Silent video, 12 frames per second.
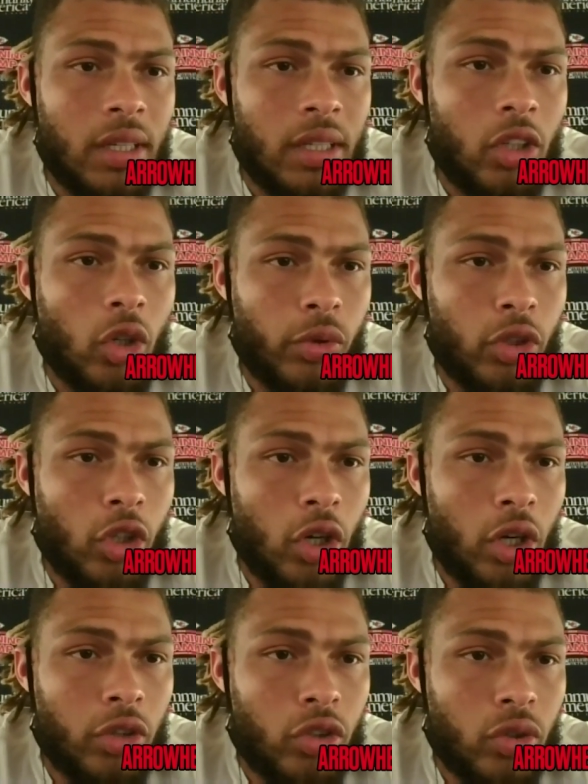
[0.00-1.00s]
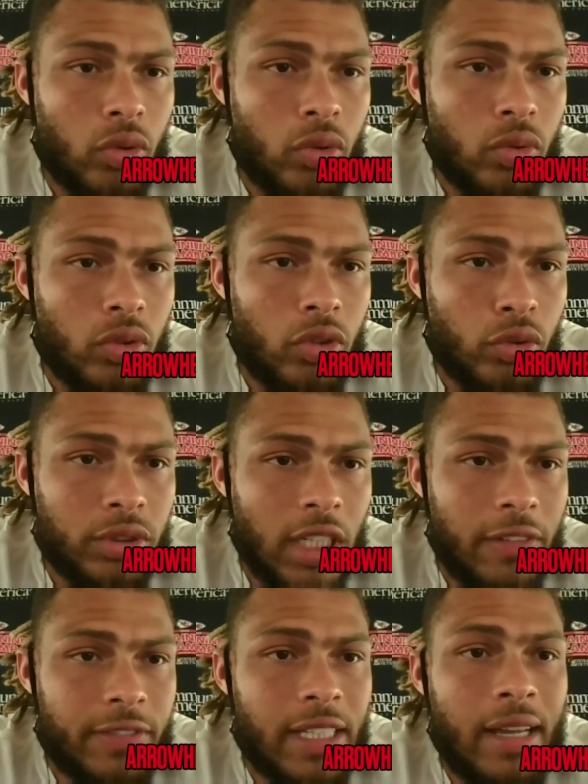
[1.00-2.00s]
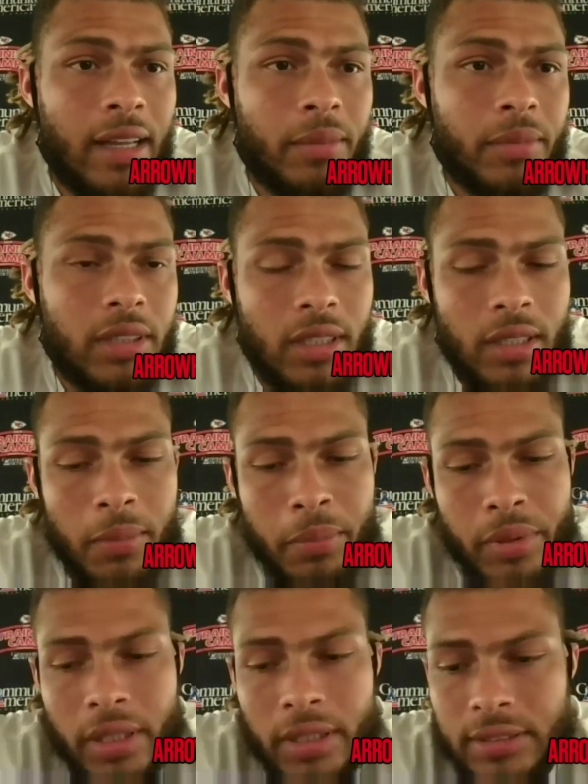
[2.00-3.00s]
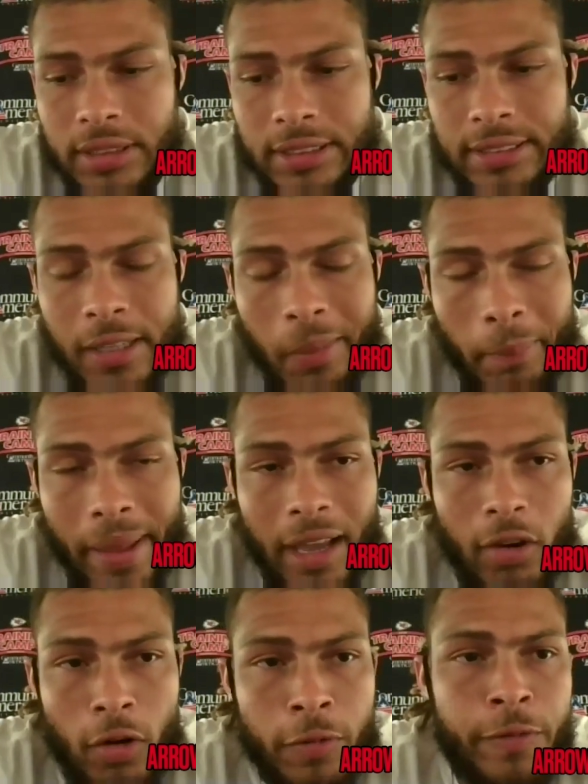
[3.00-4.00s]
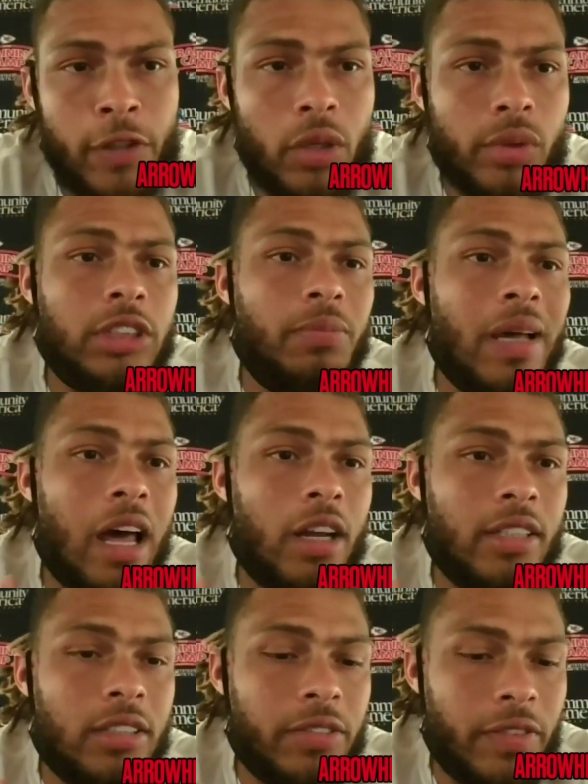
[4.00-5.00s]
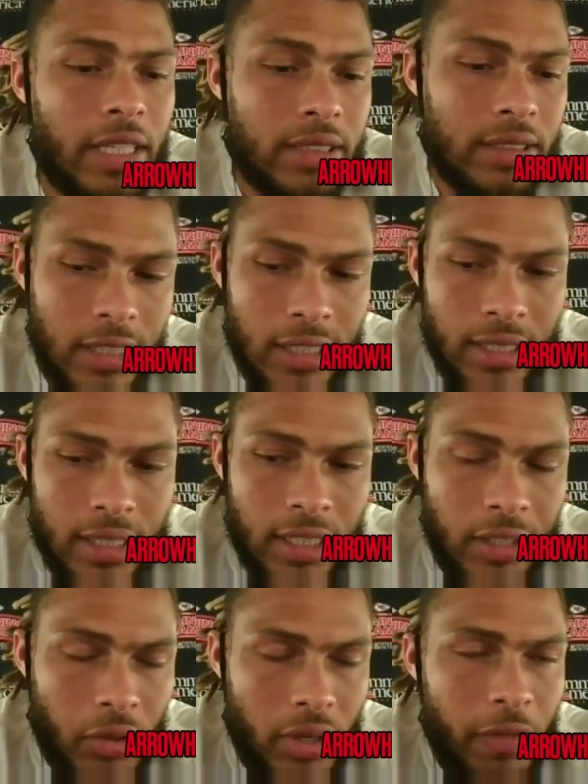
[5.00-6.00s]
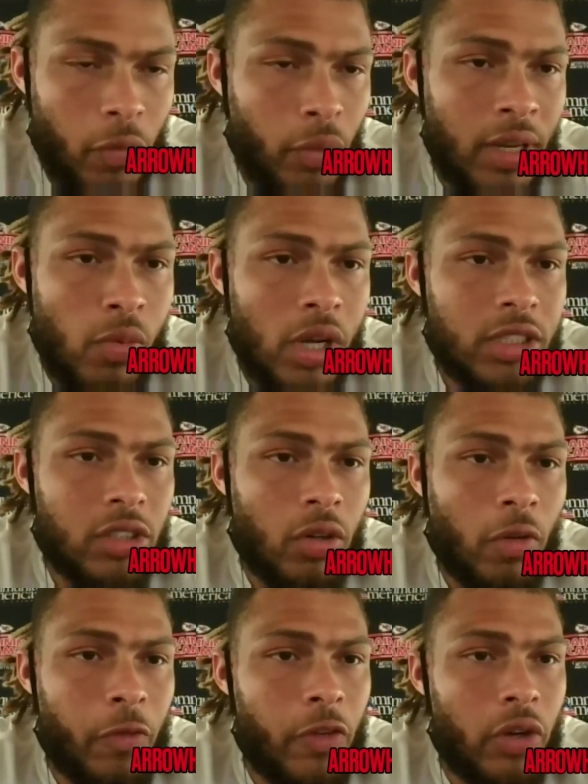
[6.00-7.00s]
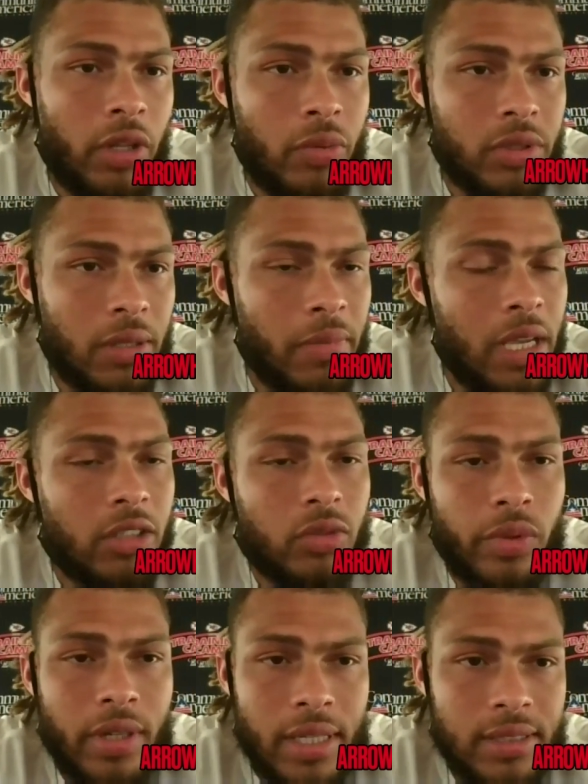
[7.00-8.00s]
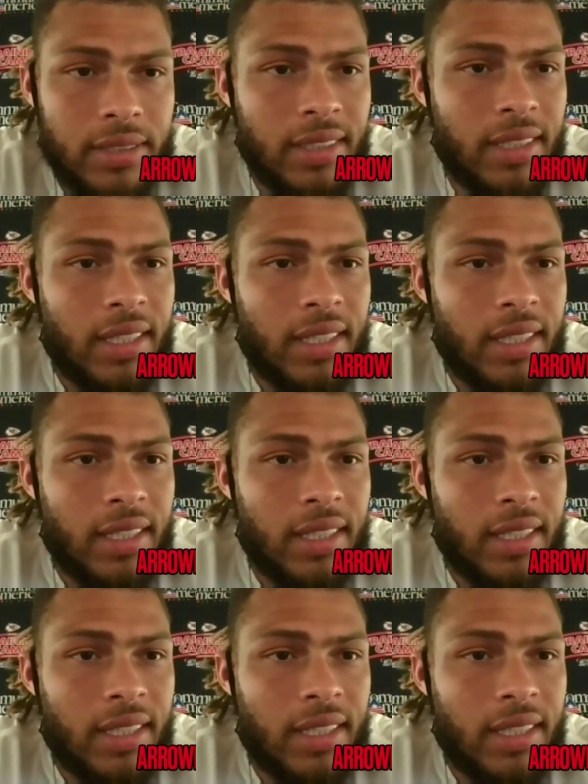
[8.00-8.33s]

You know, when you're going through through tough times. Um, but to see him back on the field with a smile on his face you know, even when he wasn't on the field, he was in meetings with us,